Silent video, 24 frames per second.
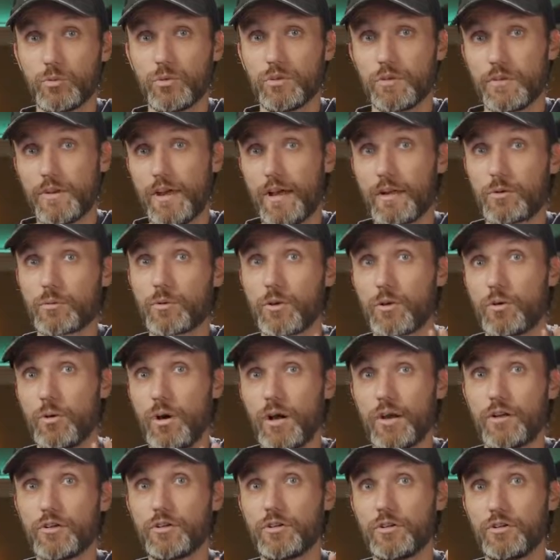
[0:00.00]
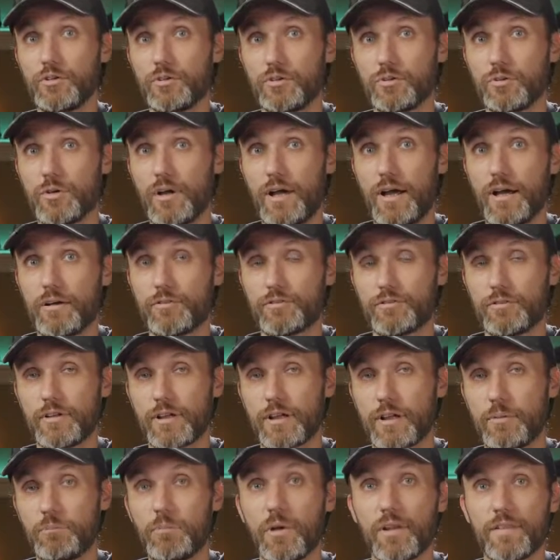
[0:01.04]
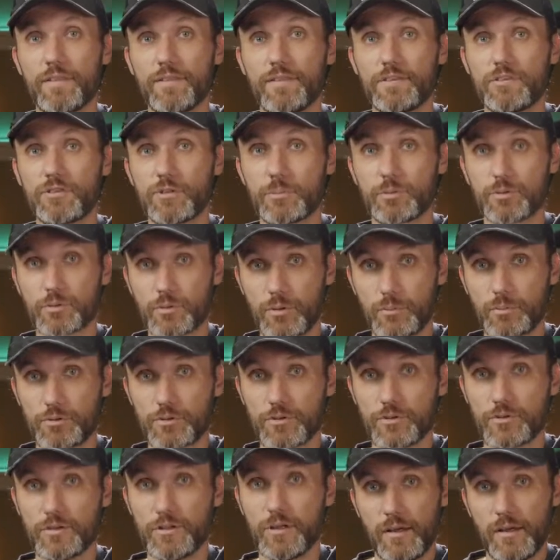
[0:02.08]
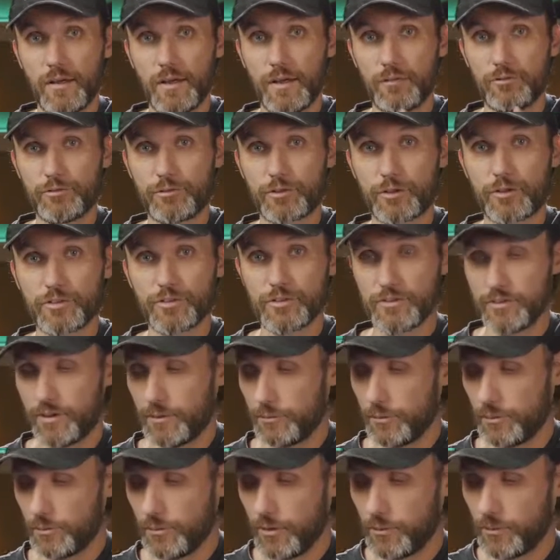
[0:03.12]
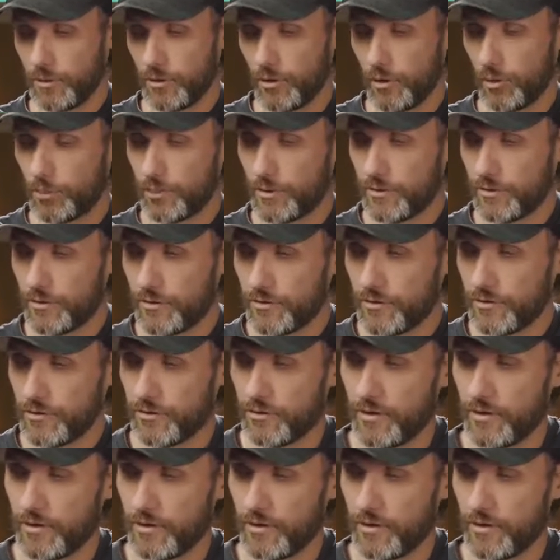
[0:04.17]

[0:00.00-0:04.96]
will not require you to have like a monthly subscription. First, let me maybe open this